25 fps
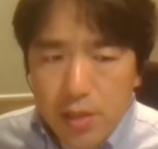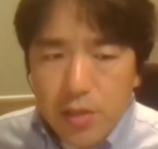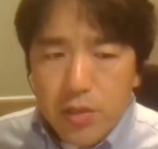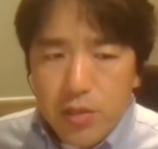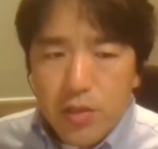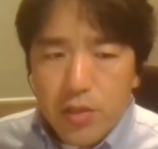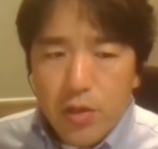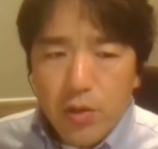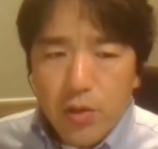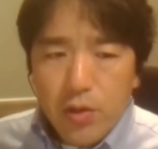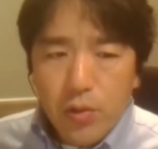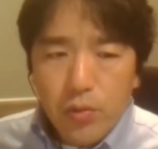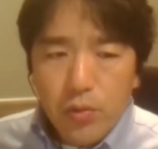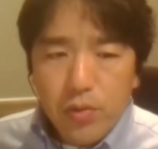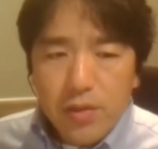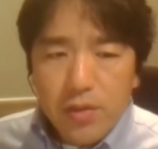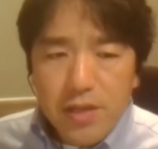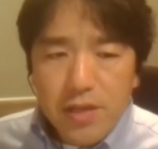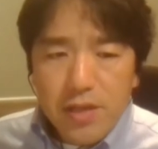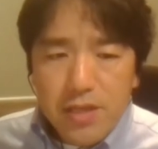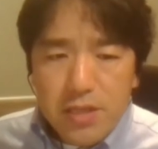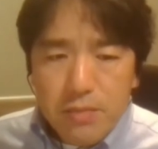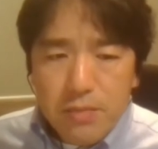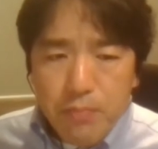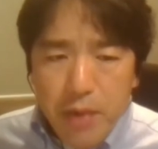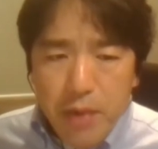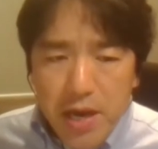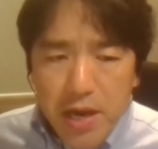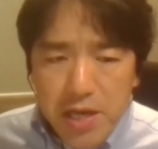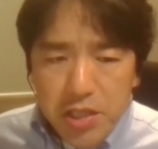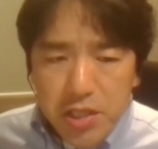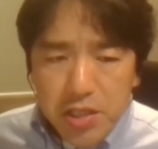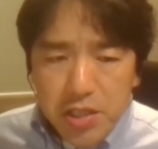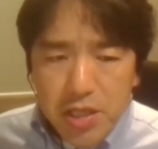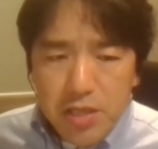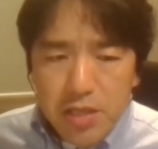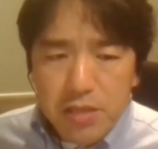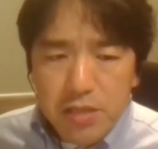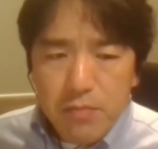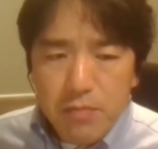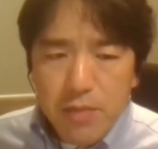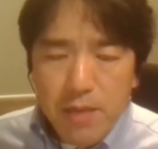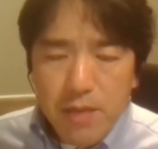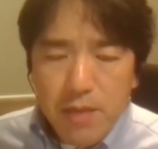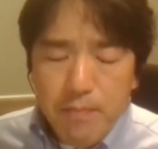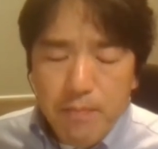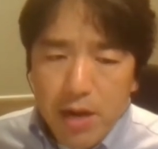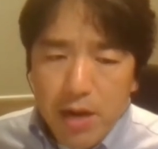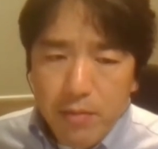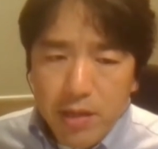So this patient's
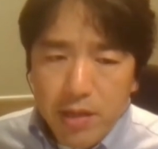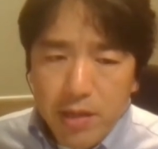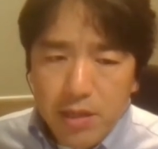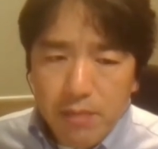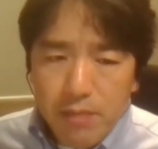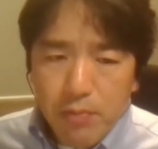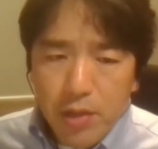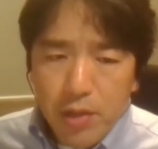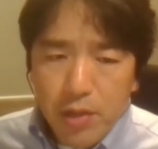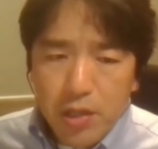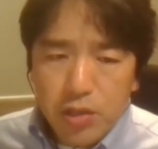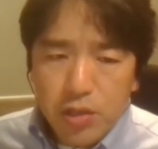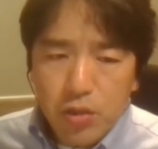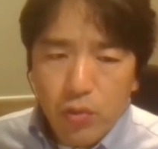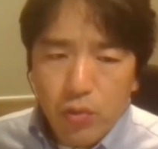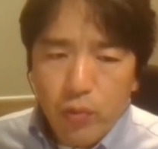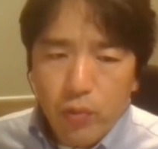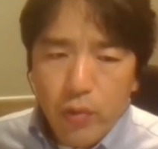mean pulmonary depression